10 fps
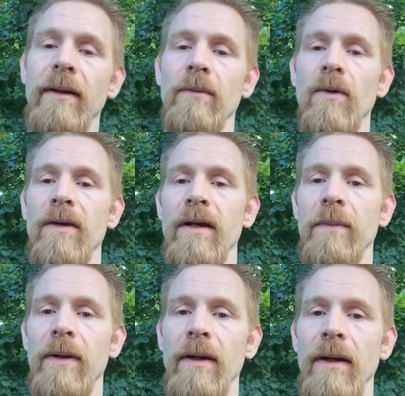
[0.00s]
more than a
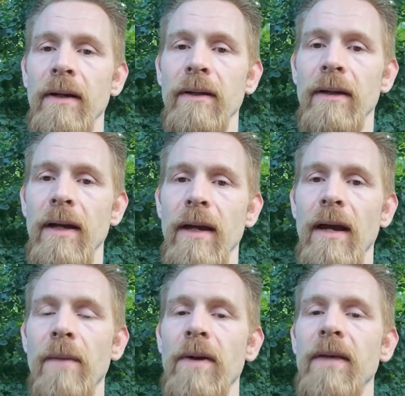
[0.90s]
pond,
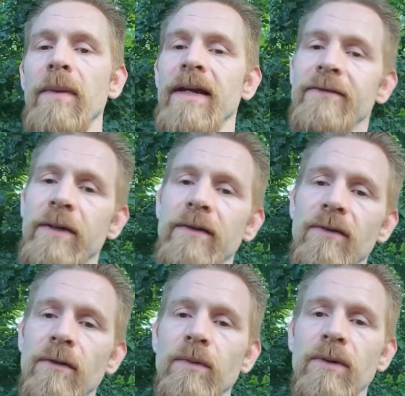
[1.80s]
but it may have been a
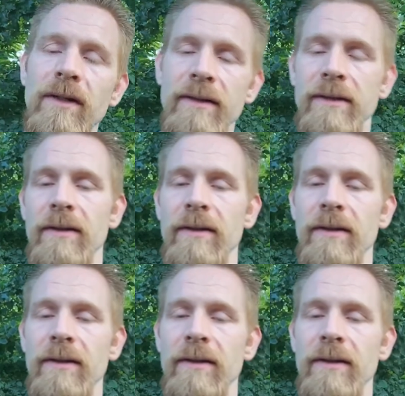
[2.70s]
vernal pool because,